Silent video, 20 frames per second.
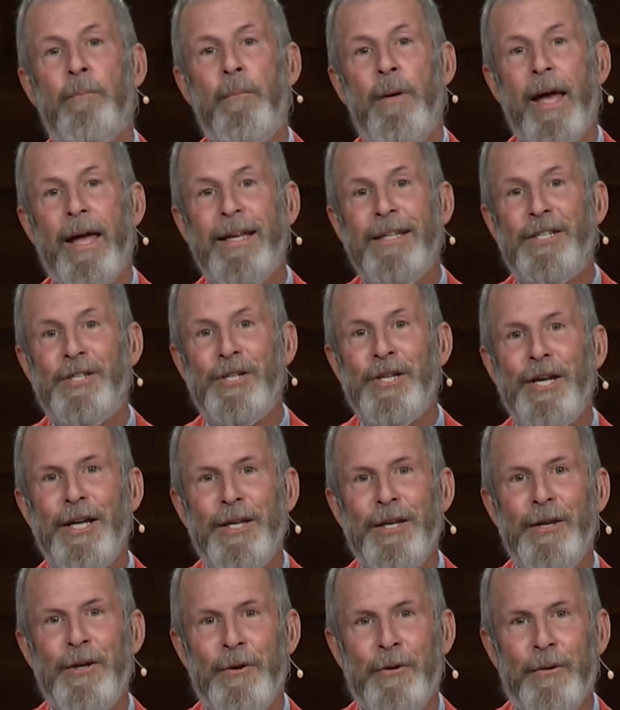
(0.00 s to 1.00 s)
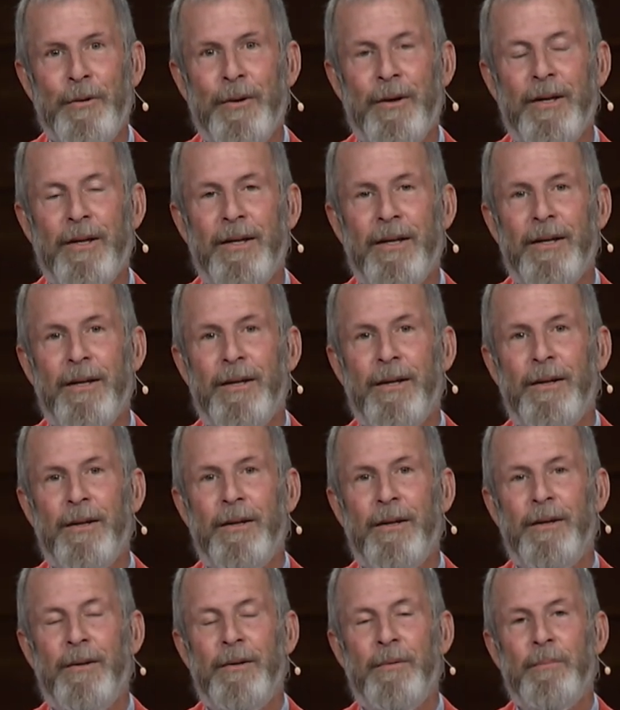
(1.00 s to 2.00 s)
may cheat you,
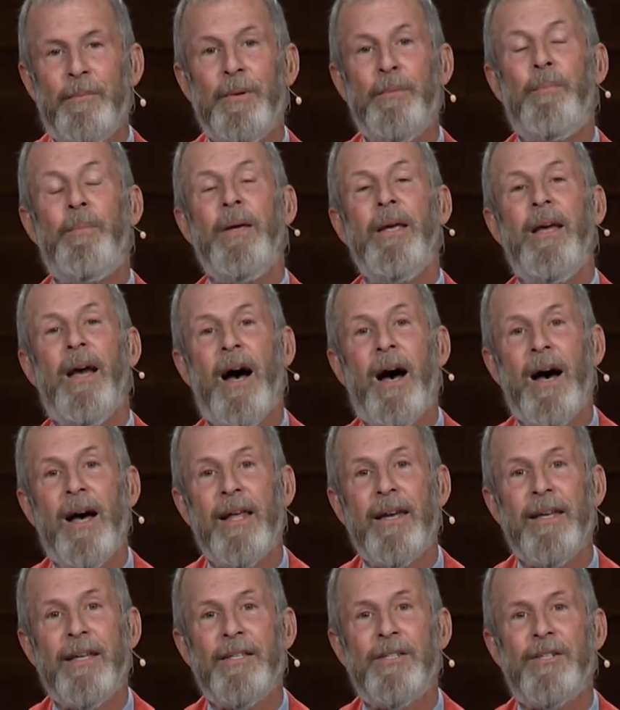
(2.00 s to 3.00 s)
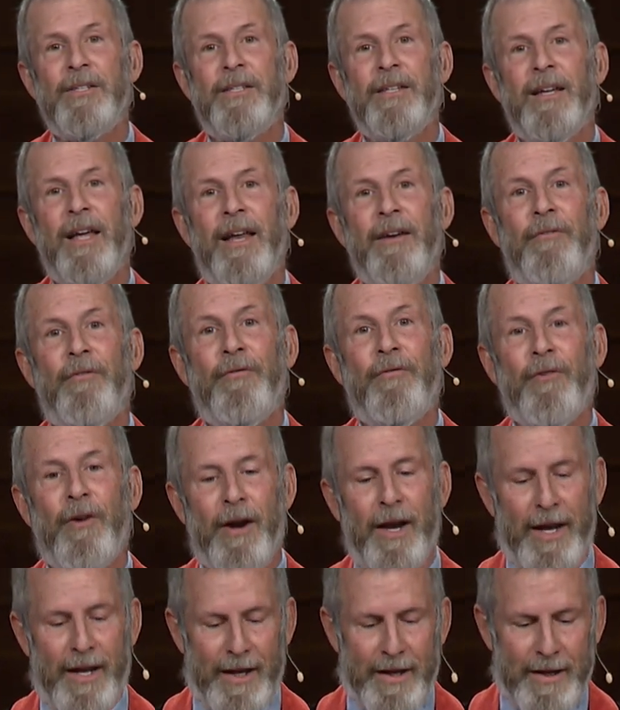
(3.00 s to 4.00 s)
but be honest and
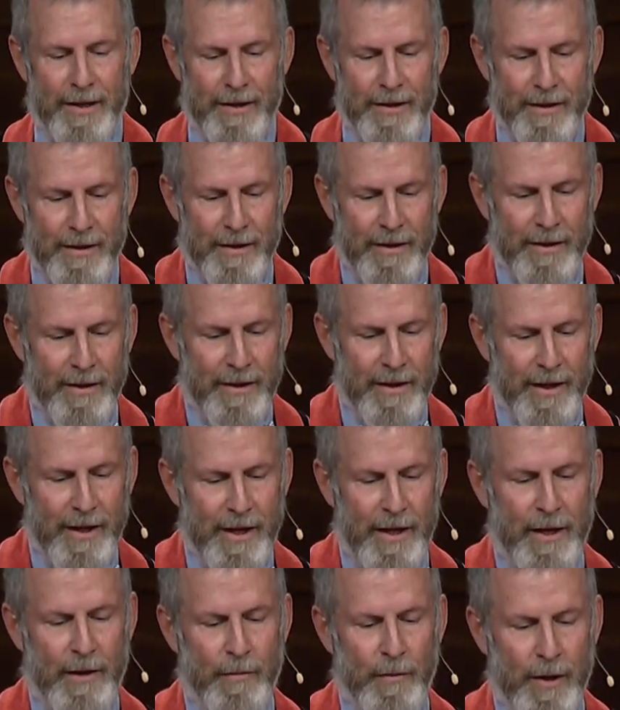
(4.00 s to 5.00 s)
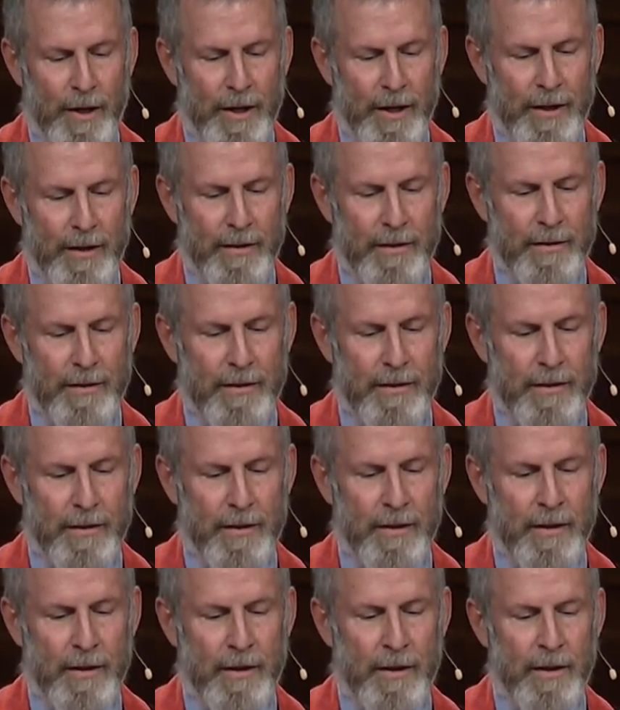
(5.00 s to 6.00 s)
frank anyway.
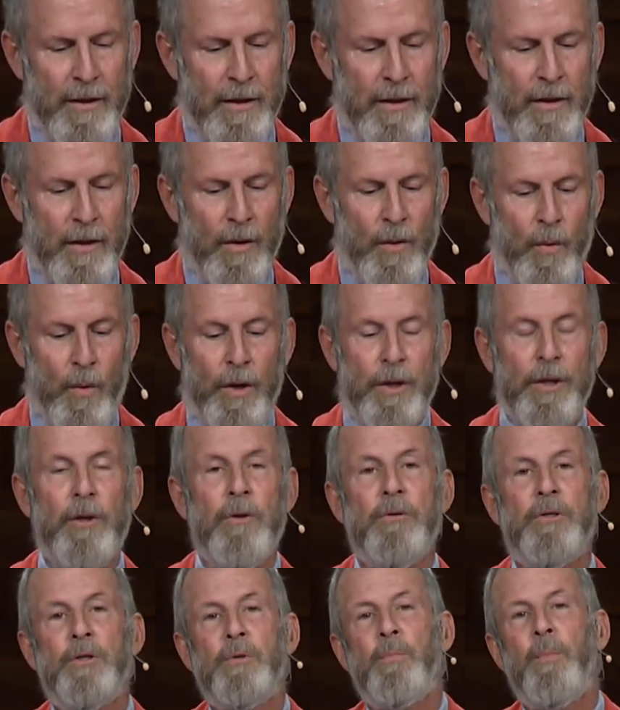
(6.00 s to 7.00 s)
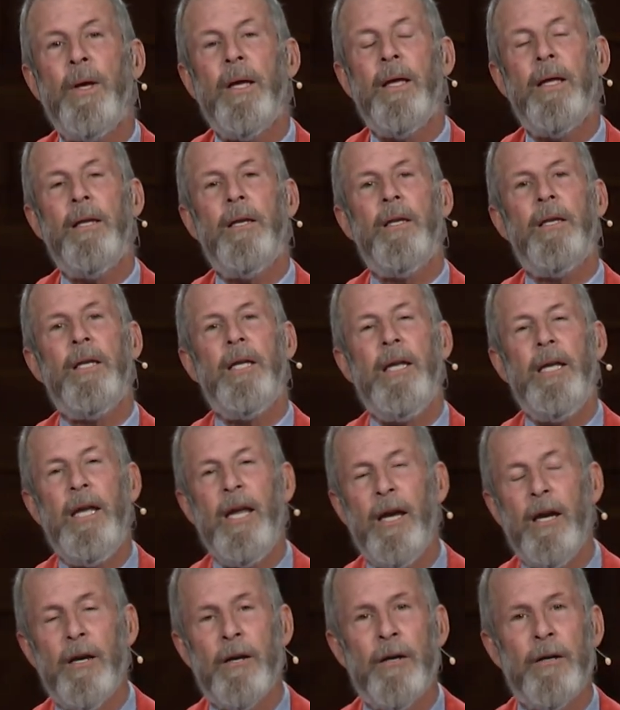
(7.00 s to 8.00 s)
What you spend
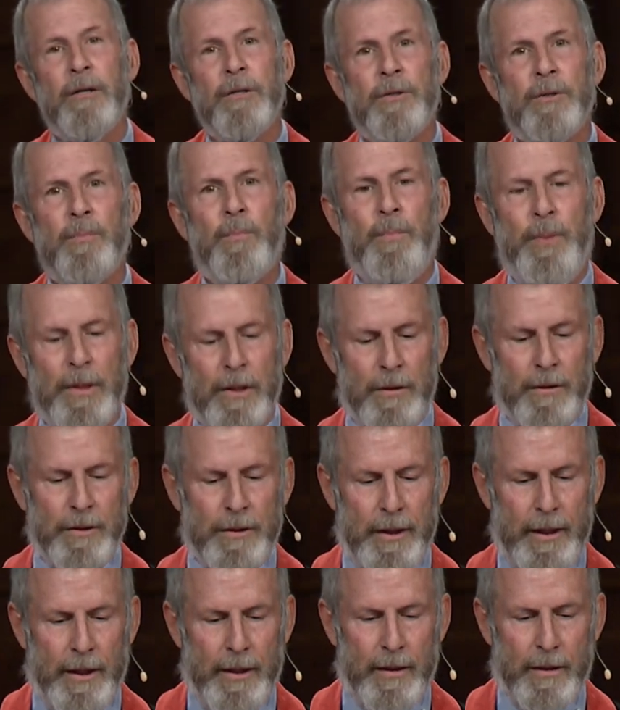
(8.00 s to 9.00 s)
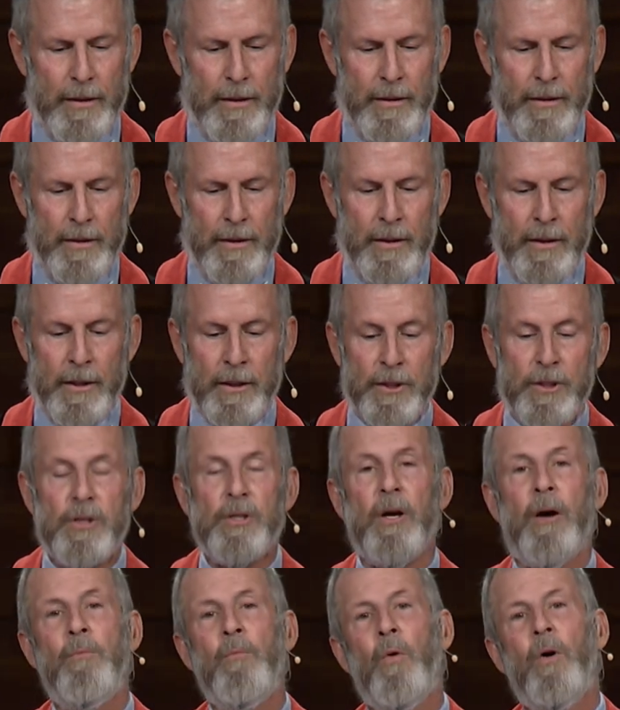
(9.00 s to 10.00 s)
years building
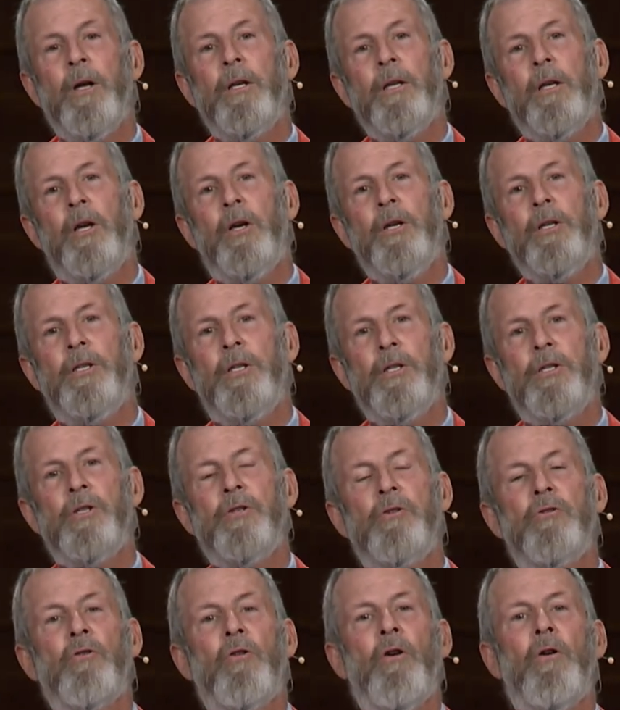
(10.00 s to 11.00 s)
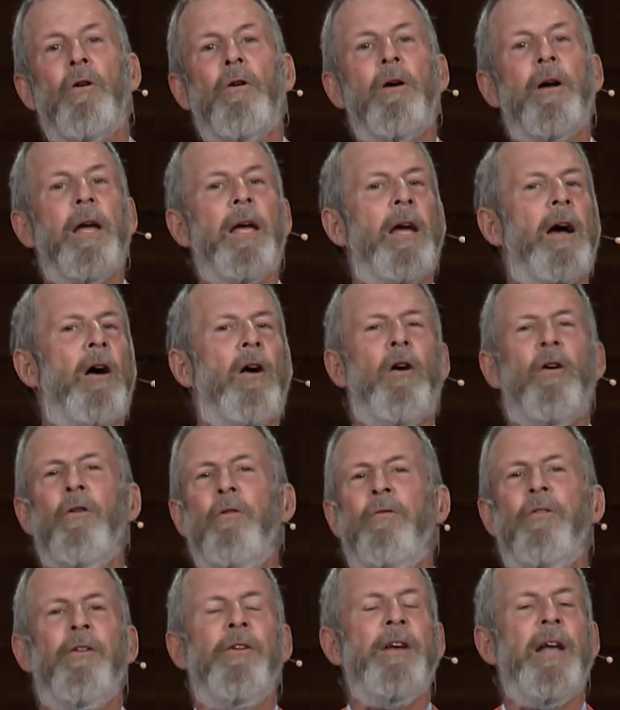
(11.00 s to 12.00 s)
someone could destroy
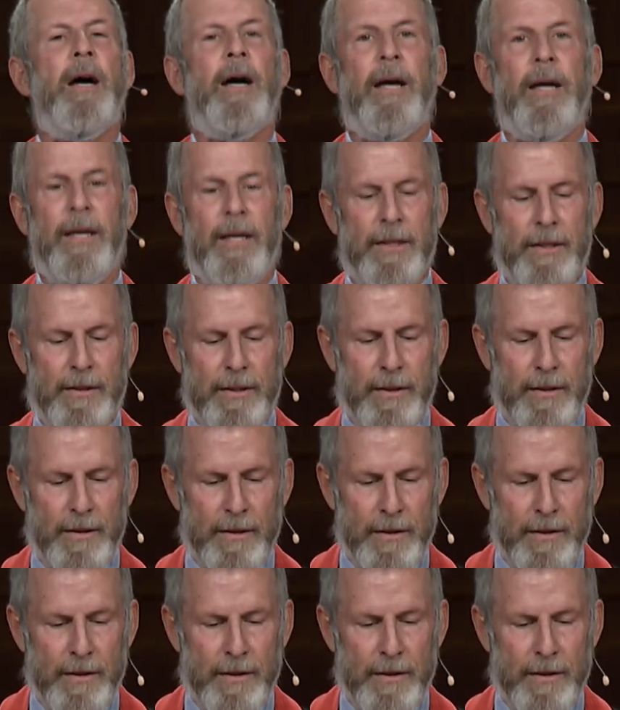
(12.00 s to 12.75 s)
overnight,